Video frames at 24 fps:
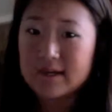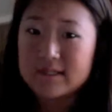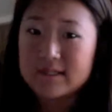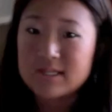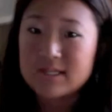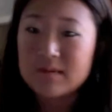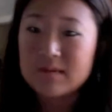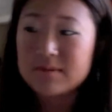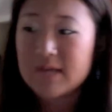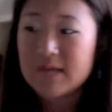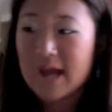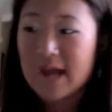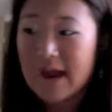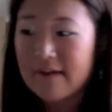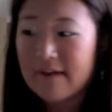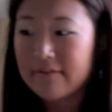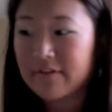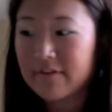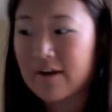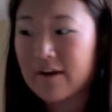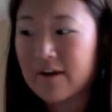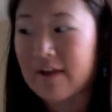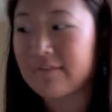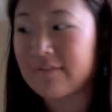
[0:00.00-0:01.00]
tips I have
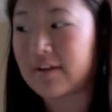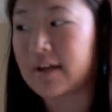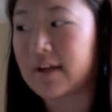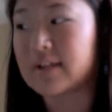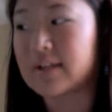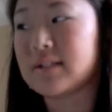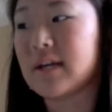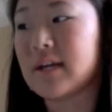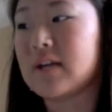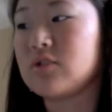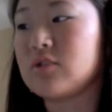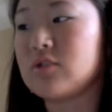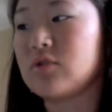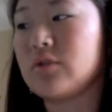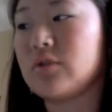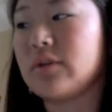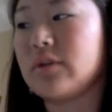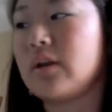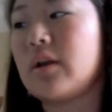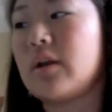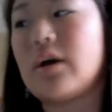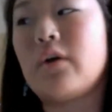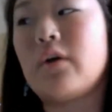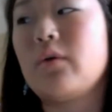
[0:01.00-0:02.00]
for having a schedule.
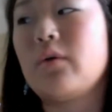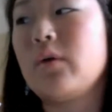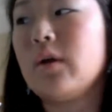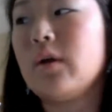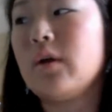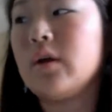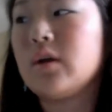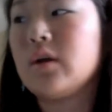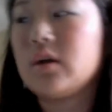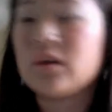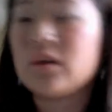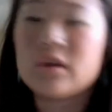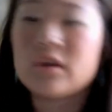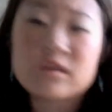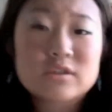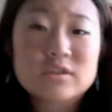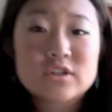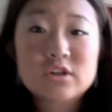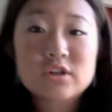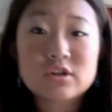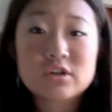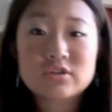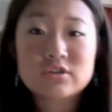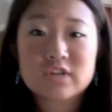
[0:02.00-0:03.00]
Use
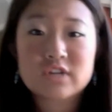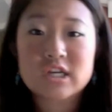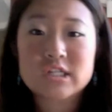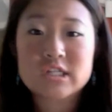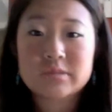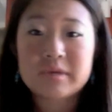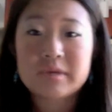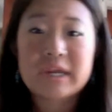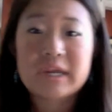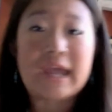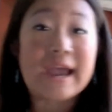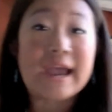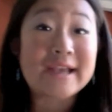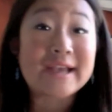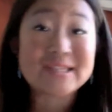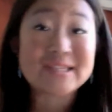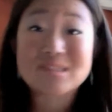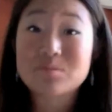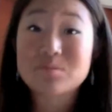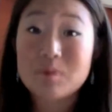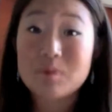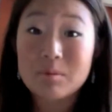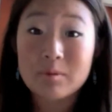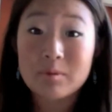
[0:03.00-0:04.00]
your own judgment, ask
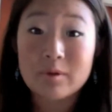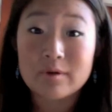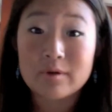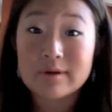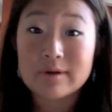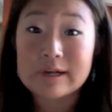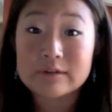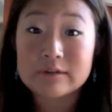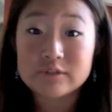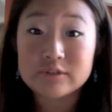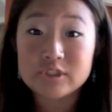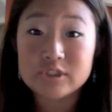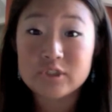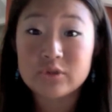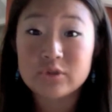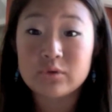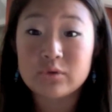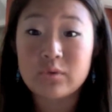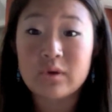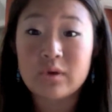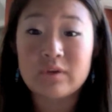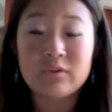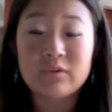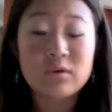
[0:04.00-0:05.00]
the people around
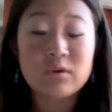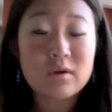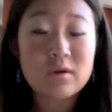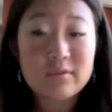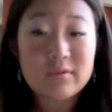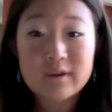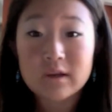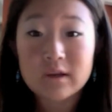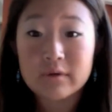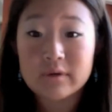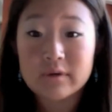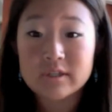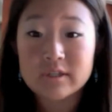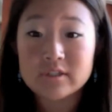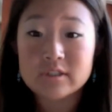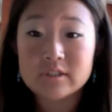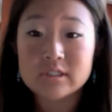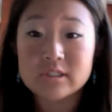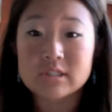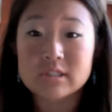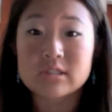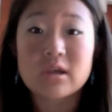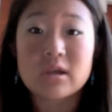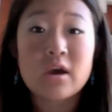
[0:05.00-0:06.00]
you. If you have any
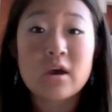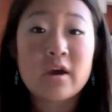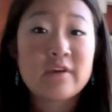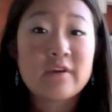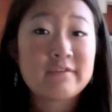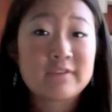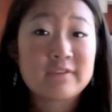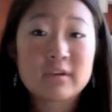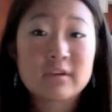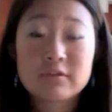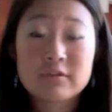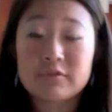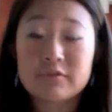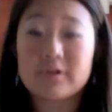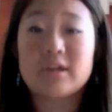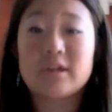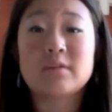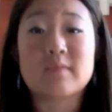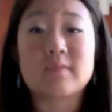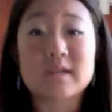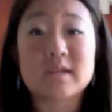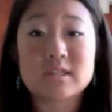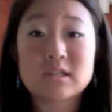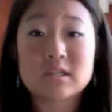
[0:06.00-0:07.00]
questions, feel free
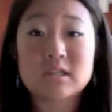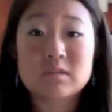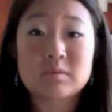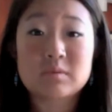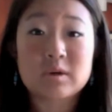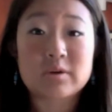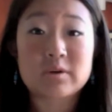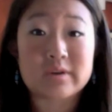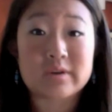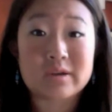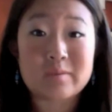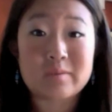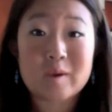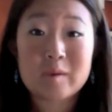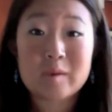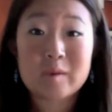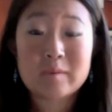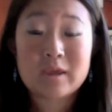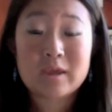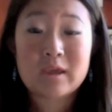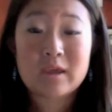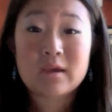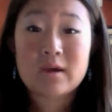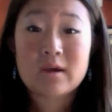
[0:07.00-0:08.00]
to message me or email
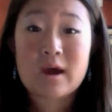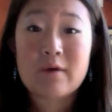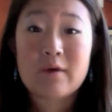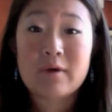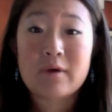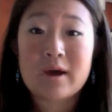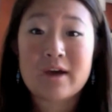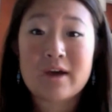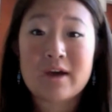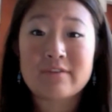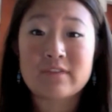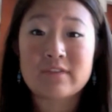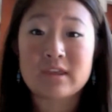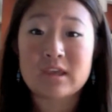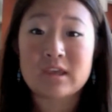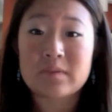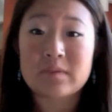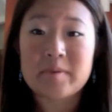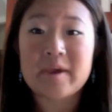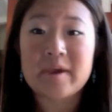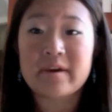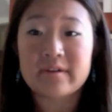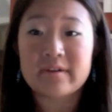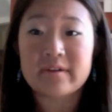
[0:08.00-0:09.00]
me. I will have the
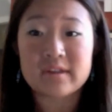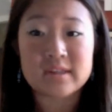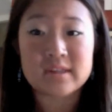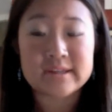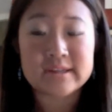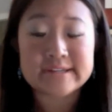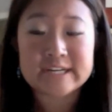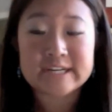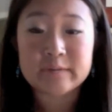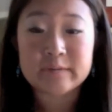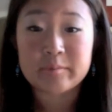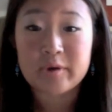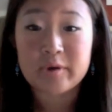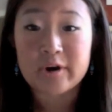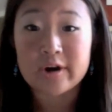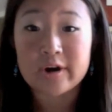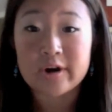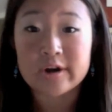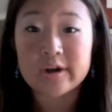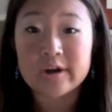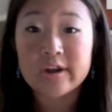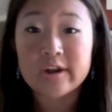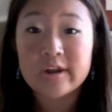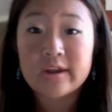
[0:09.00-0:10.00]
email in the down
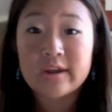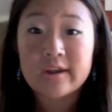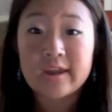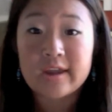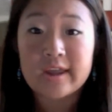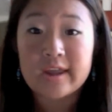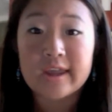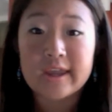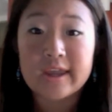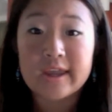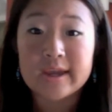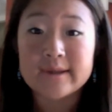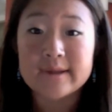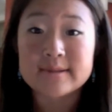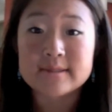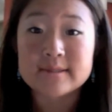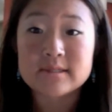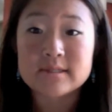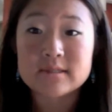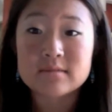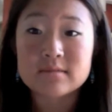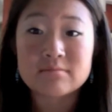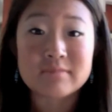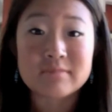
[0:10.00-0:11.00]
bar,
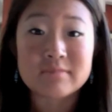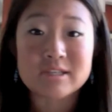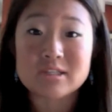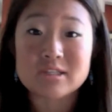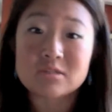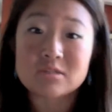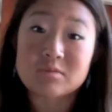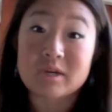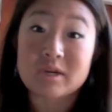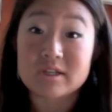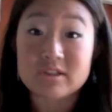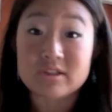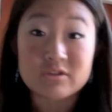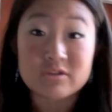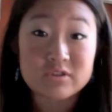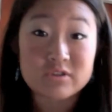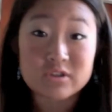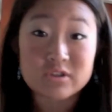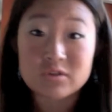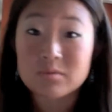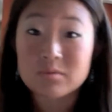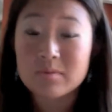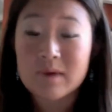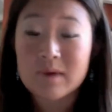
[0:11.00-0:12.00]
and message me on
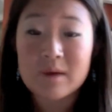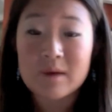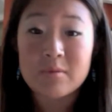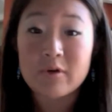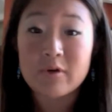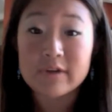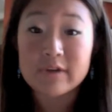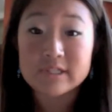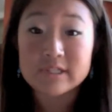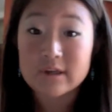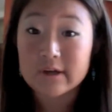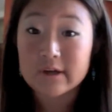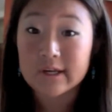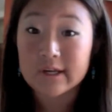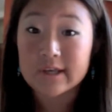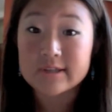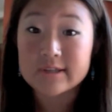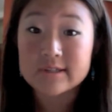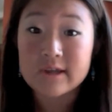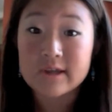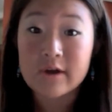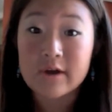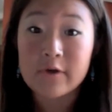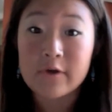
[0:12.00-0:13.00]
YouTube. I'm always on
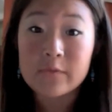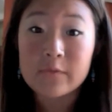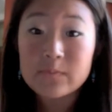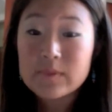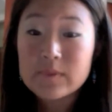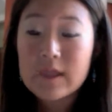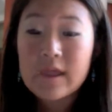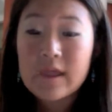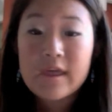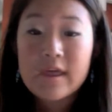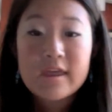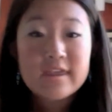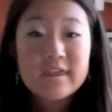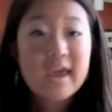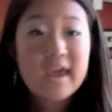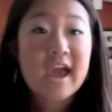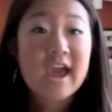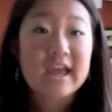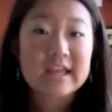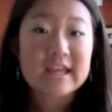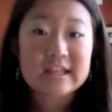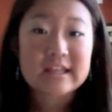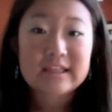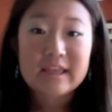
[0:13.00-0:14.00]
it. So
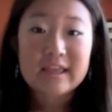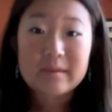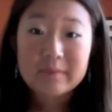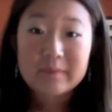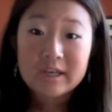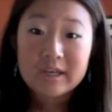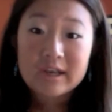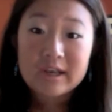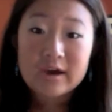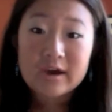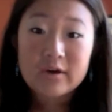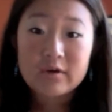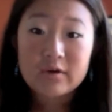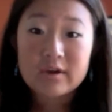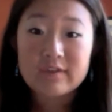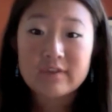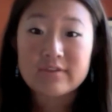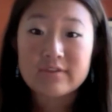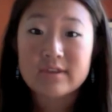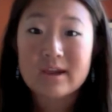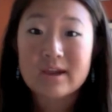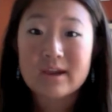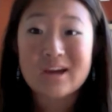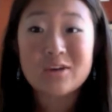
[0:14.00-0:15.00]
yeah, let me know
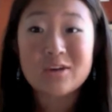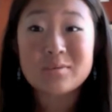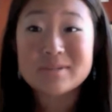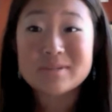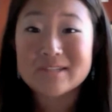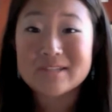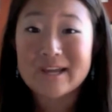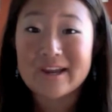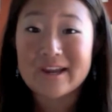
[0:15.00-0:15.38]
if I hope this